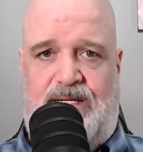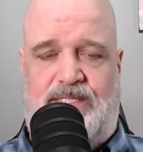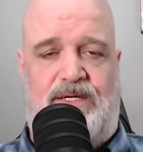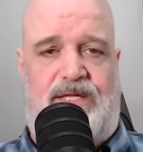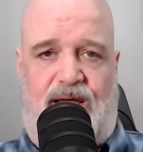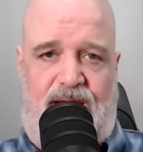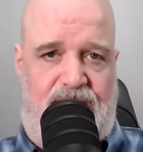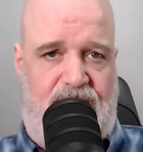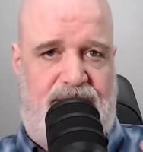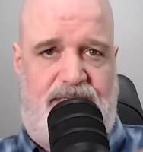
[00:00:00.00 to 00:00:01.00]
So they
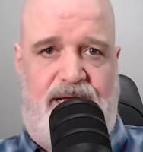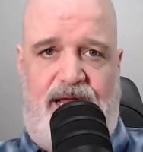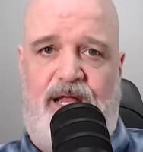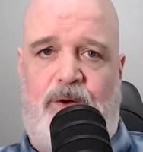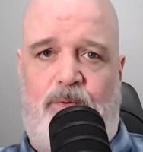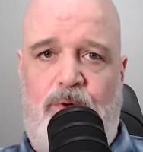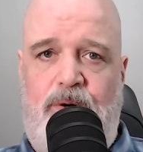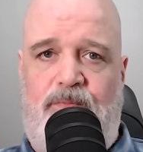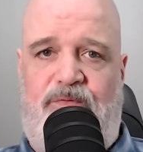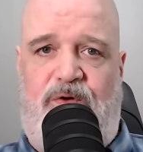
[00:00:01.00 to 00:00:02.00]
sit in a
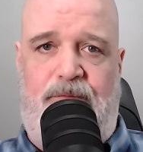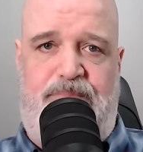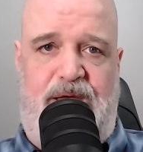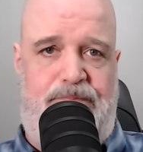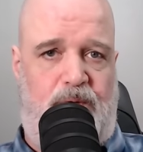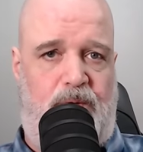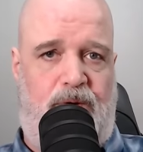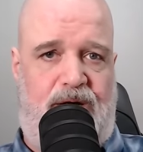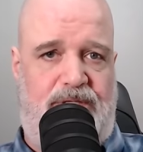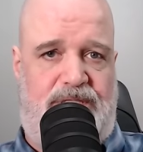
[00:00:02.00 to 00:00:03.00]
room full of people who
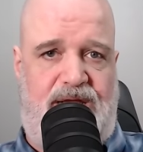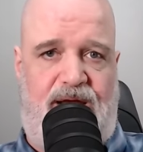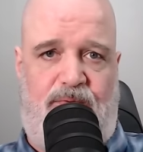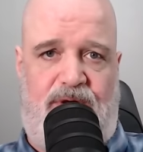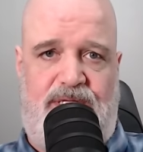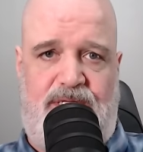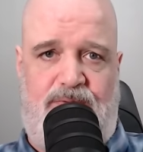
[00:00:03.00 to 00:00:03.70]
understand what